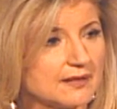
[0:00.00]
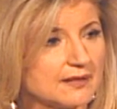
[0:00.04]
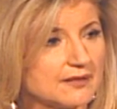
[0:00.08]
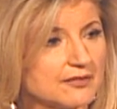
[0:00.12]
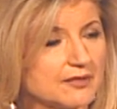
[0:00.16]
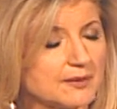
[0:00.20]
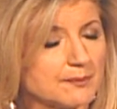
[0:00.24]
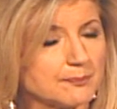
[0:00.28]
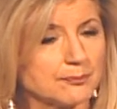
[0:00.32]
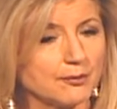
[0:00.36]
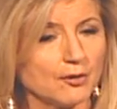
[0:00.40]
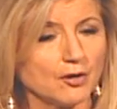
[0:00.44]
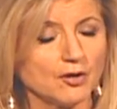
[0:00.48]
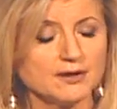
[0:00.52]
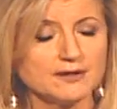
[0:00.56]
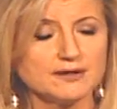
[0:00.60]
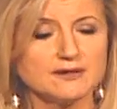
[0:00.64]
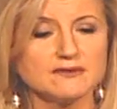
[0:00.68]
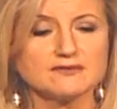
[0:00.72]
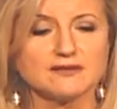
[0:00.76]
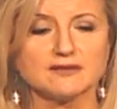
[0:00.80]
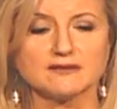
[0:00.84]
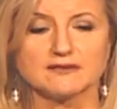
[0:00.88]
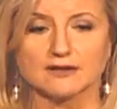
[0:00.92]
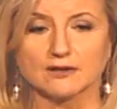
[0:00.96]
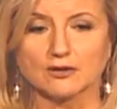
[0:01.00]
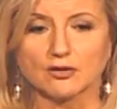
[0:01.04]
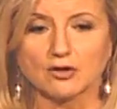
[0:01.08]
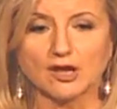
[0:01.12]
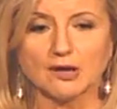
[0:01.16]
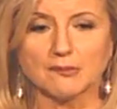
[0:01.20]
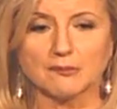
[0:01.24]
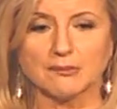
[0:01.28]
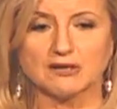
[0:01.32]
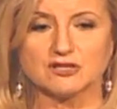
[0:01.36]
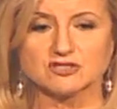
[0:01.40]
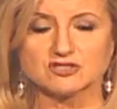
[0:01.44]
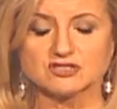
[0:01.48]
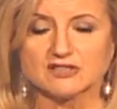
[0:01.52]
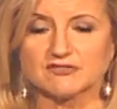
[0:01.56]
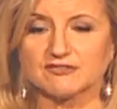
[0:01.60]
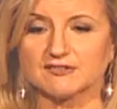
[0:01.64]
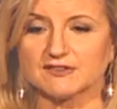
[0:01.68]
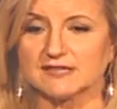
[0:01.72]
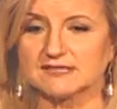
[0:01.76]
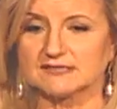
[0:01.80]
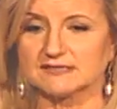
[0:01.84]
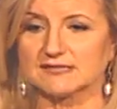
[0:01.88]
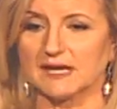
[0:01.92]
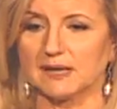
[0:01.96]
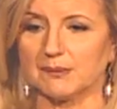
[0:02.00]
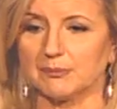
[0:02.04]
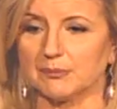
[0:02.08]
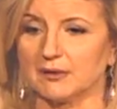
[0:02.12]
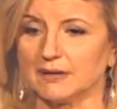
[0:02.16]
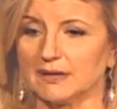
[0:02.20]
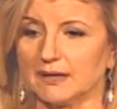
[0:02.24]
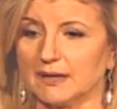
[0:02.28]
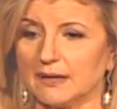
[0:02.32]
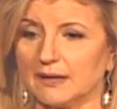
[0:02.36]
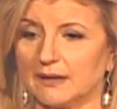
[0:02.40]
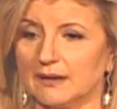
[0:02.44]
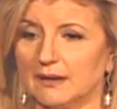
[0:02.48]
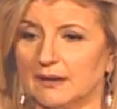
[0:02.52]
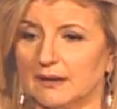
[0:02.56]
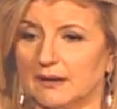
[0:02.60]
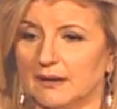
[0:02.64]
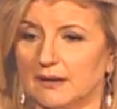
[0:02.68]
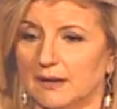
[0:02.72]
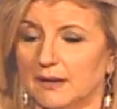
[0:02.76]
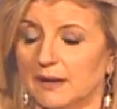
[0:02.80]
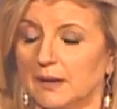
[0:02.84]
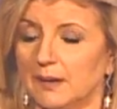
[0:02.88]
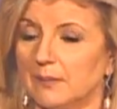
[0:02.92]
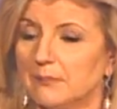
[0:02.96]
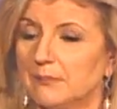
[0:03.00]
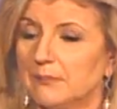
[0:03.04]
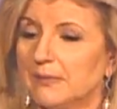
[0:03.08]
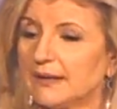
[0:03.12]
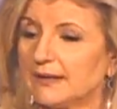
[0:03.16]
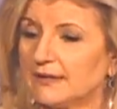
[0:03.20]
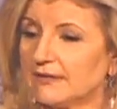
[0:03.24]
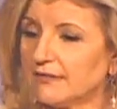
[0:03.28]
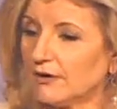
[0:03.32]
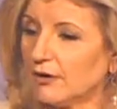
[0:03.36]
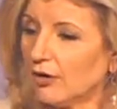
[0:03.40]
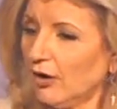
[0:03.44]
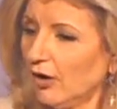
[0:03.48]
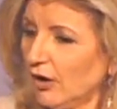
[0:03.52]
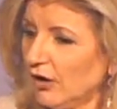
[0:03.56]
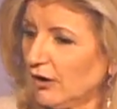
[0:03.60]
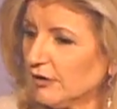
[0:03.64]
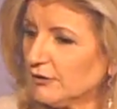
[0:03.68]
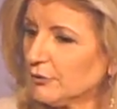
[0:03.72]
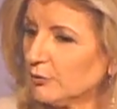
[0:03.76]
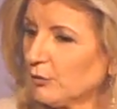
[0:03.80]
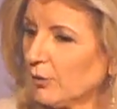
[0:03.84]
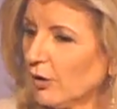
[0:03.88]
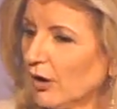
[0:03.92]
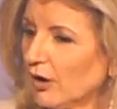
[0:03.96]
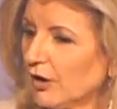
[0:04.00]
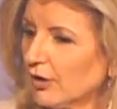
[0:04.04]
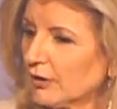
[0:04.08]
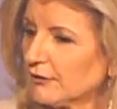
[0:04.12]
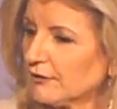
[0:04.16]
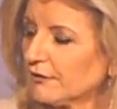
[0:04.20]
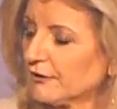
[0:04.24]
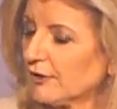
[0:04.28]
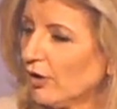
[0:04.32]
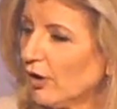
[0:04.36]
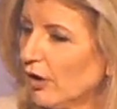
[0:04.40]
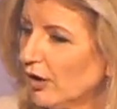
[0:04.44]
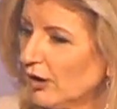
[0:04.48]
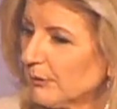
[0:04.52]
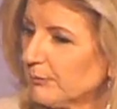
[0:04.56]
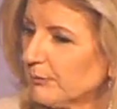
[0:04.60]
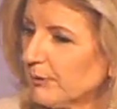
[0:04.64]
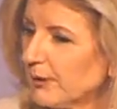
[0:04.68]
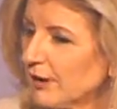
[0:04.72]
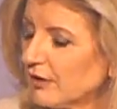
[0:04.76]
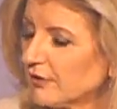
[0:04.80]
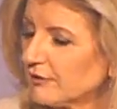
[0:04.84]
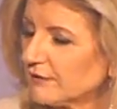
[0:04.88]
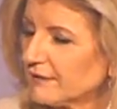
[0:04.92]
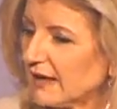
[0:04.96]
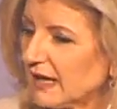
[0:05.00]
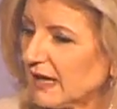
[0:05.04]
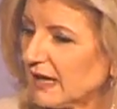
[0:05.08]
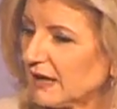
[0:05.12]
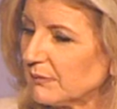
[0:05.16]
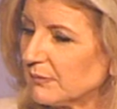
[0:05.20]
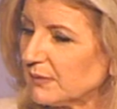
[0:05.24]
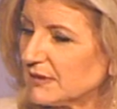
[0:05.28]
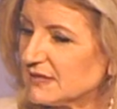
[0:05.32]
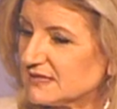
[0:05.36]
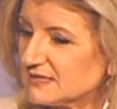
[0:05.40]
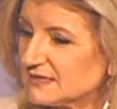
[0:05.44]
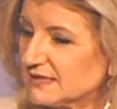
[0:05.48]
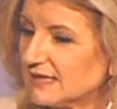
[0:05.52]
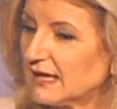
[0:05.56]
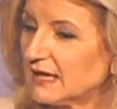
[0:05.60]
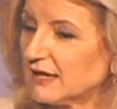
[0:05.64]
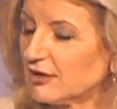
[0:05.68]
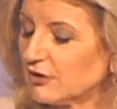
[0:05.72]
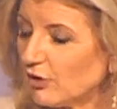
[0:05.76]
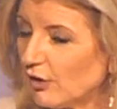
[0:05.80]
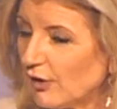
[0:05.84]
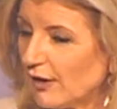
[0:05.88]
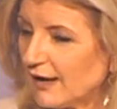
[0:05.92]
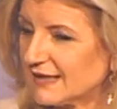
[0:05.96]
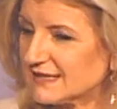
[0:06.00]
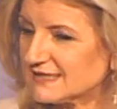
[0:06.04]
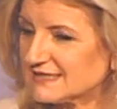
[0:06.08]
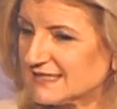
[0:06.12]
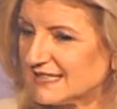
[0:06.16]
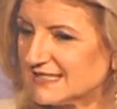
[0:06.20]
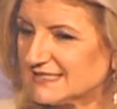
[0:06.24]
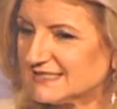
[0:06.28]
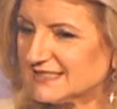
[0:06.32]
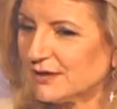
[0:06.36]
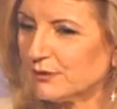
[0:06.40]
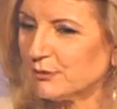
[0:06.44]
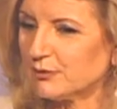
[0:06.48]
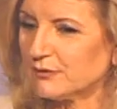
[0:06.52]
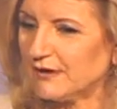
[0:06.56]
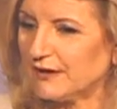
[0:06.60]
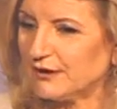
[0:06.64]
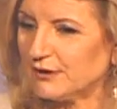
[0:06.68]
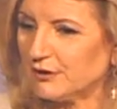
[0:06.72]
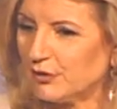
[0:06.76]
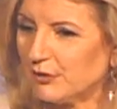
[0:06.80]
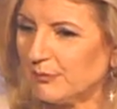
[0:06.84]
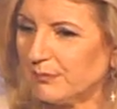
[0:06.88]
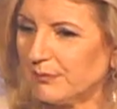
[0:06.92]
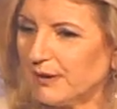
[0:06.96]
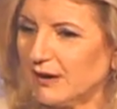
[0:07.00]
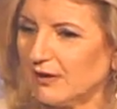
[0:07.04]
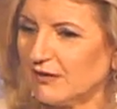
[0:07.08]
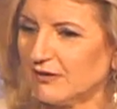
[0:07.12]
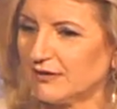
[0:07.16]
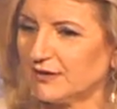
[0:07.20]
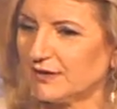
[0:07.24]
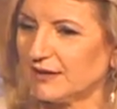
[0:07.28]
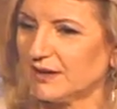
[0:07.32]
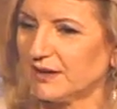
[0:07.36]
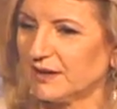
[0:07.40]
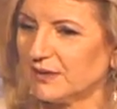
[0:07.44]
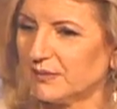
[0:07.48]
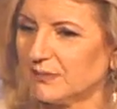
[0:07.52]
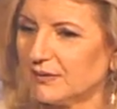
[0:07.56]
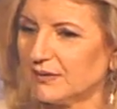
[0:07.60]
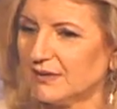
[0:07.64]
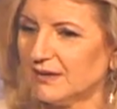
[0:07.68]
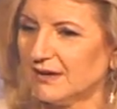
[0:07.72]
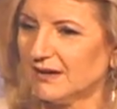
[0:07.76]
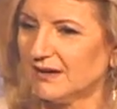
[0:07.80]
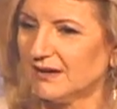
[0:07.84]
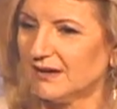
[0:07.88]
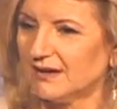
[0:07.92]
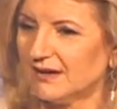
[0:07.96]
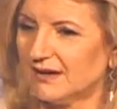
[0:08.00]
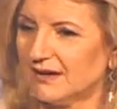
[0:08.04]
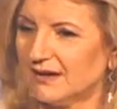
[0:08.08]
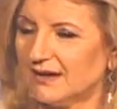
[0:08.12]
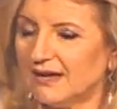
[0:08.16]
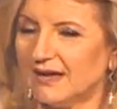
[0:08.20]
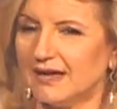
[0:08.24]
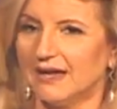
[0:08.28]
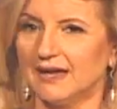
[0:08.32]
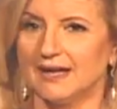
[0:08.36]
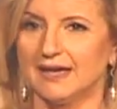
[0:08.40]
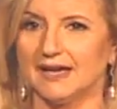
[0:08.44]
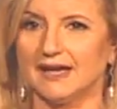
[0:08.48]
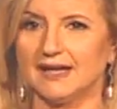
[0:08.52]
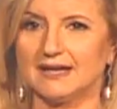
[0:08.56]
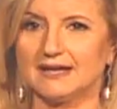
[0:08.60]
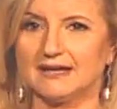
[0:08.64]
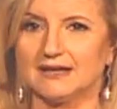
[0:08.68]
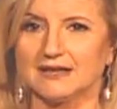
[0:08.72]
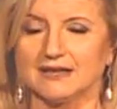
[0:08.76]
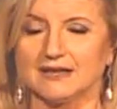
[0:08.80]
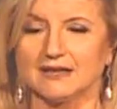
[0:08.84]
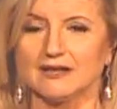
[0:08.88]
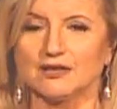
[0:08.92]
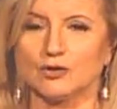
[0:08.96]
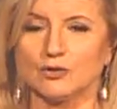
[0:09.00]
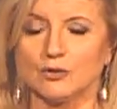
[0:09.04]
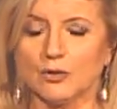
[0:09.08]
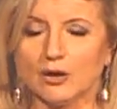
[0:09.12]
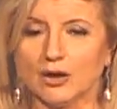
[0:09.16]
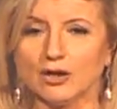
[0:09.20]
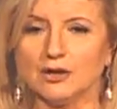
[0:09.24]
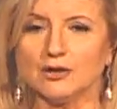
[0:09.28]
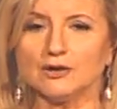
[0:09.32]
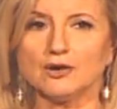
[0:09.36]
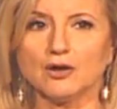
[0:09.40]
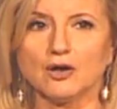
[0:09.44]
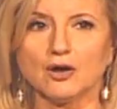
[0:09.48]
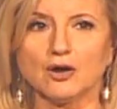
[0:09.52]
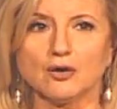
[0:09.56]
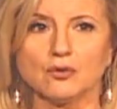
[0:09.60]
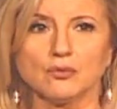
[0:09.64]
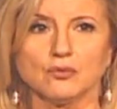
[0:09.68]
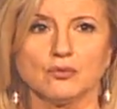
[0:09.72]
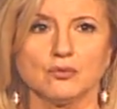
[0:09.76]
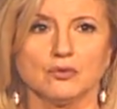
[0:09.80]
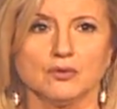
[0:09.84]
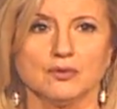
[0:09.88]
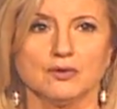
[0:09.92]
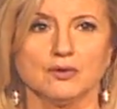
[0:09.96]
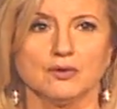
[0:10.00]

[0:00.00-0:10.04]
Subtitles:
the point is that the global shift is happening. But the old world, the old paradigm, is still coexisting with a new paradigm. And you all know